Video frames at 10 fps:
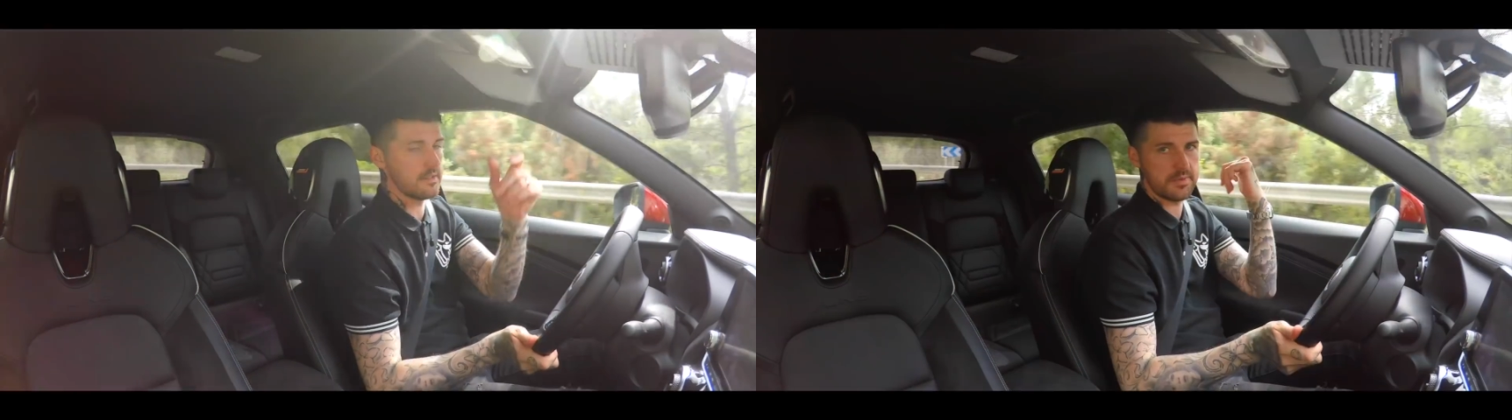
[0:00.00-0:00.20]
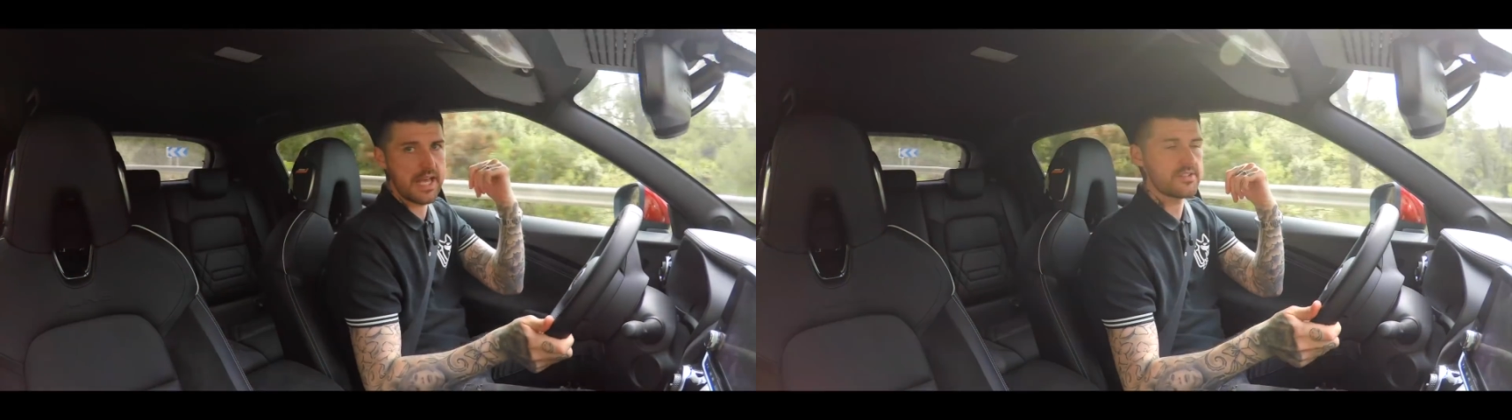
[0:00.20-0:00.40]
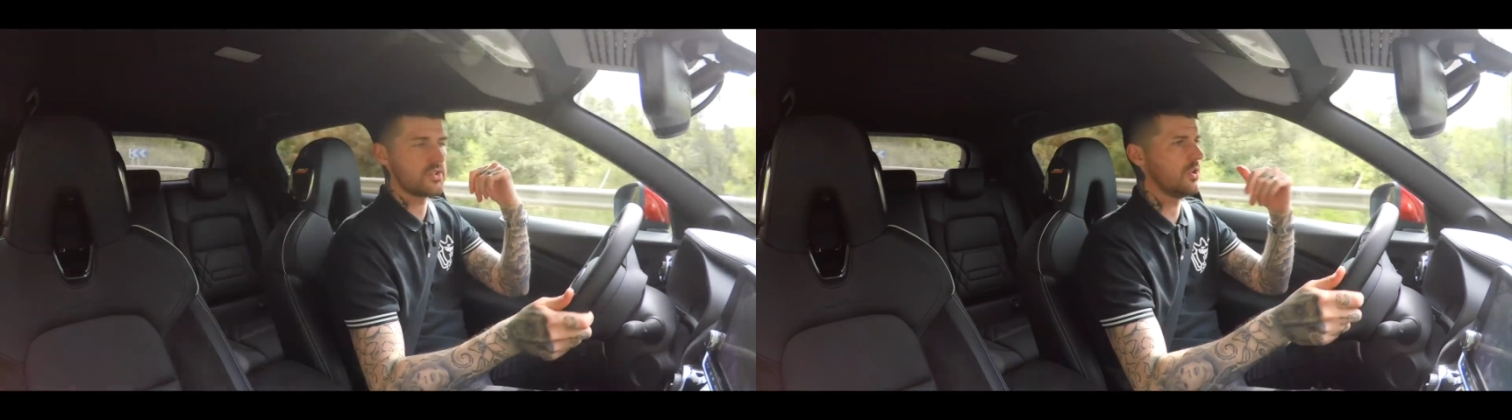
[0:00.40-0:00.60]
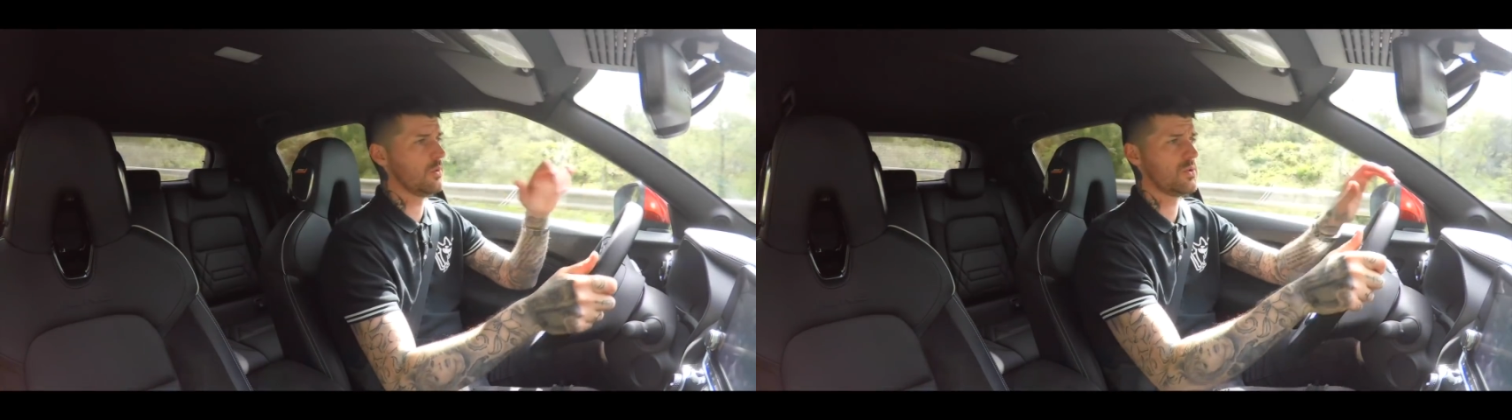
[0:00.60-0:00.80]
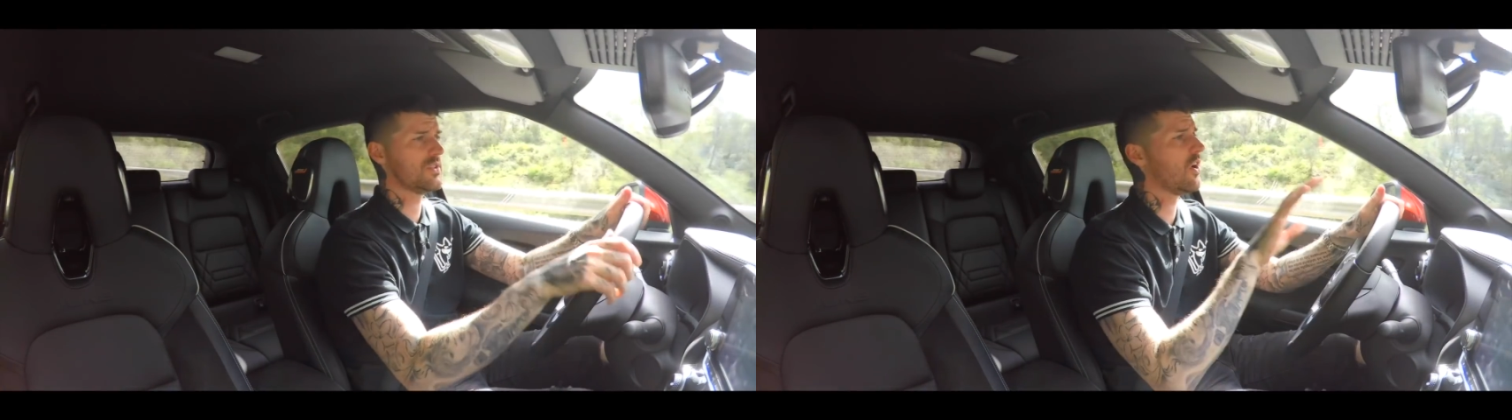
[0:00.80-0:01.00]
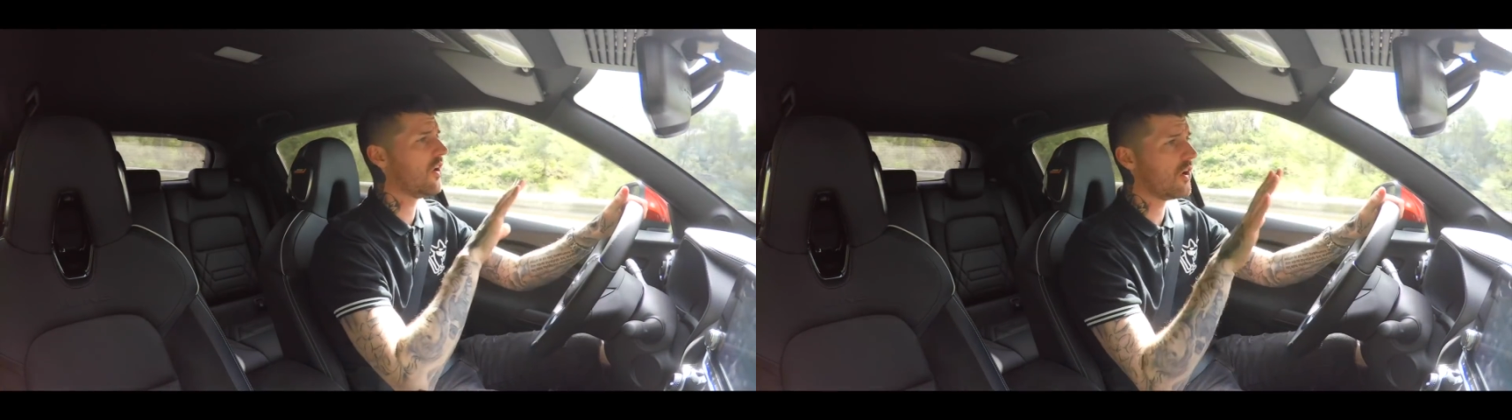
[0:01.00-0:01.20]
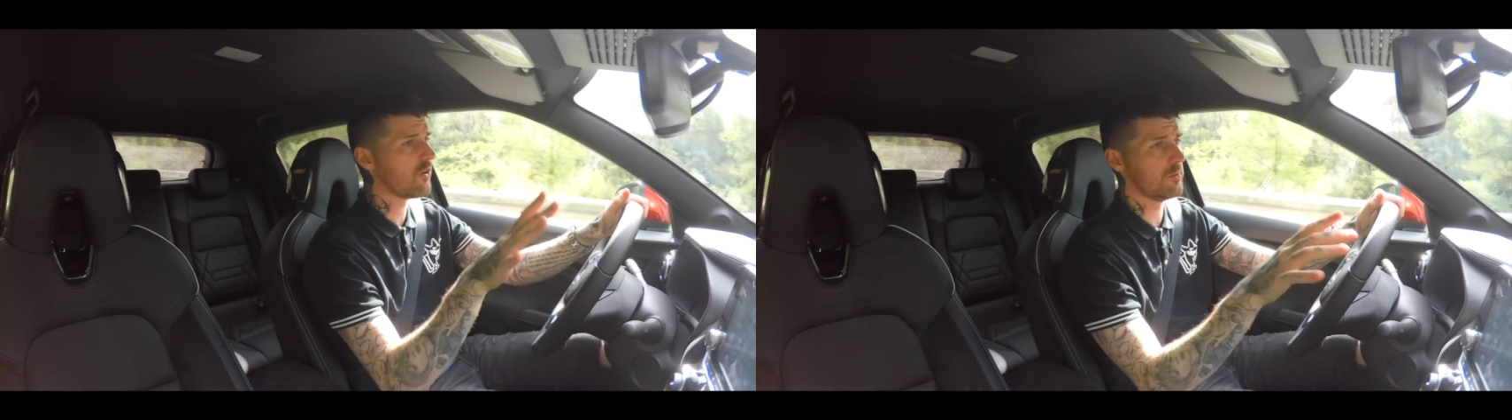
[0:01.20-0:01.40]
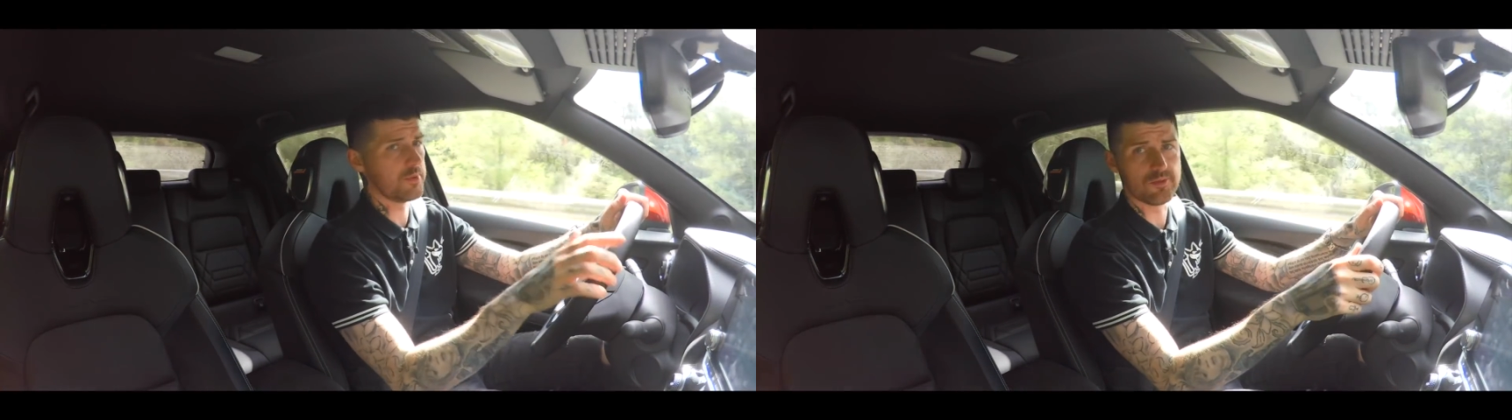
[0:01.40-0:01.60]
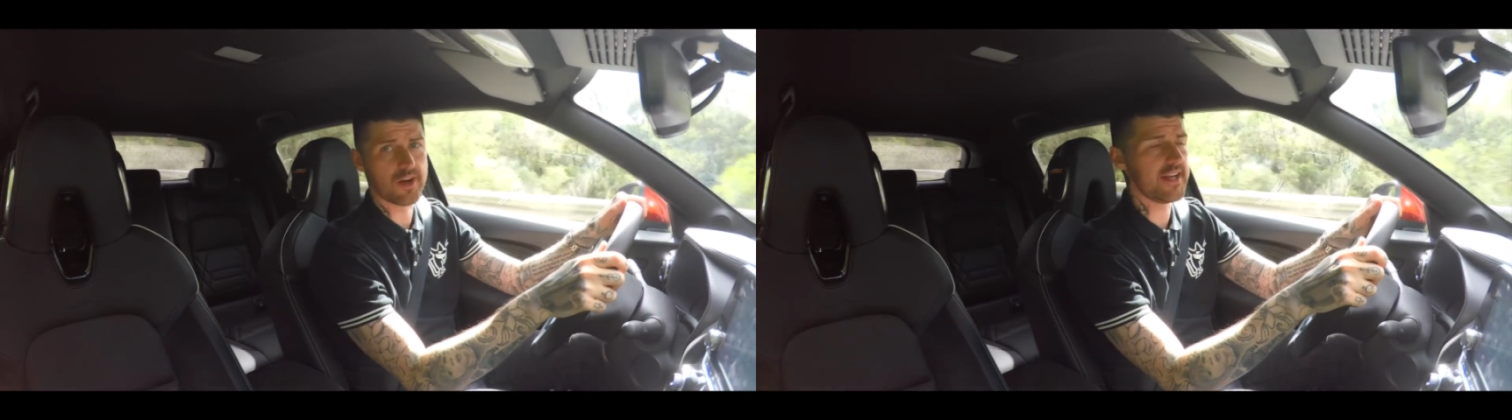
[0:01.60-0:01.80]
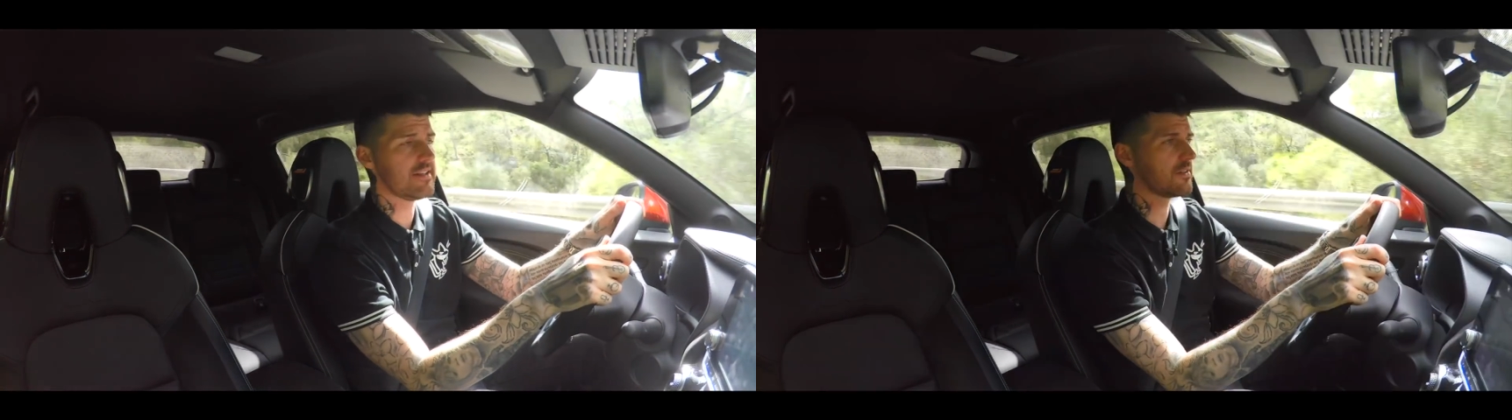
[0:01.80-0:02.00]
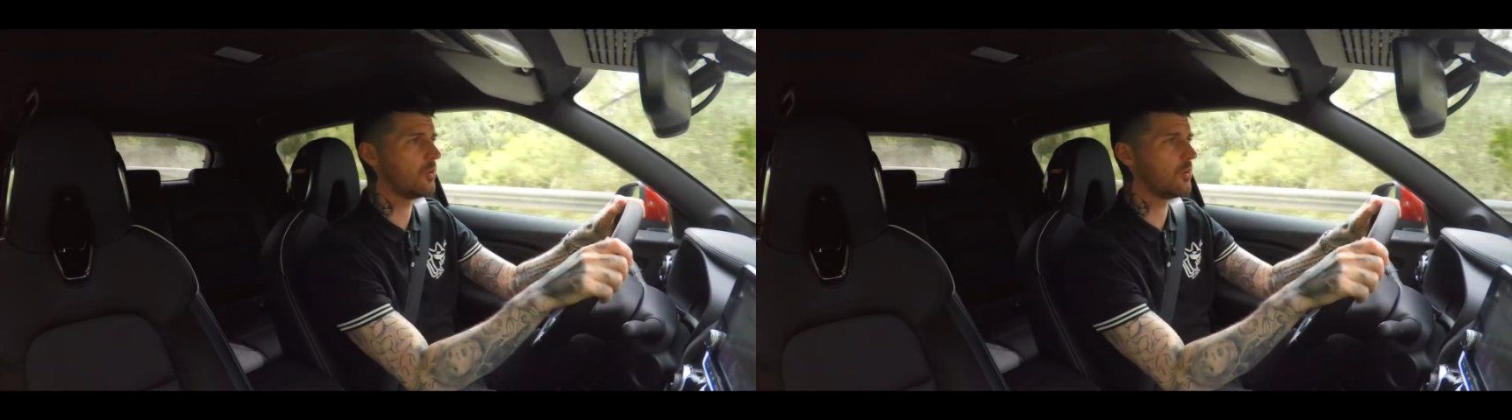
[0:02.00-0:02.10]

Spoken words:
last Juke, which was horrible, right?